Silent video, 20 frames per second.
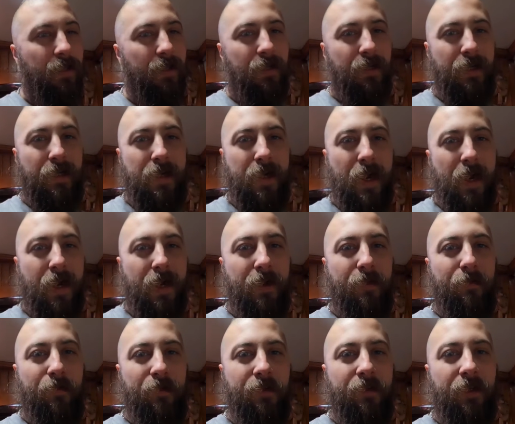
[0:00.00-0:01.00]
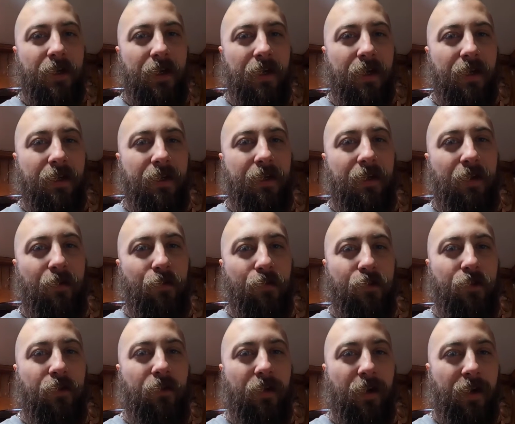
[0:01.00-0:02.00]
90%. I was
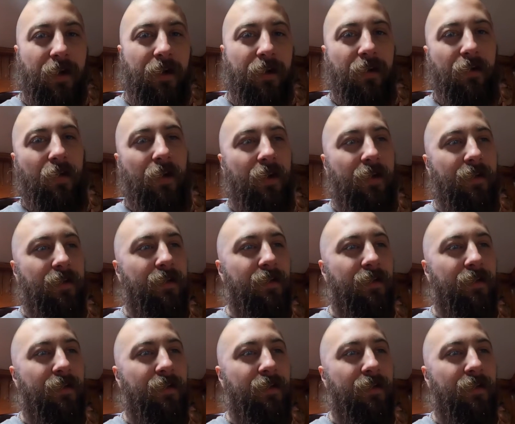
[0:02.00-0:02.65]
sure I could do it.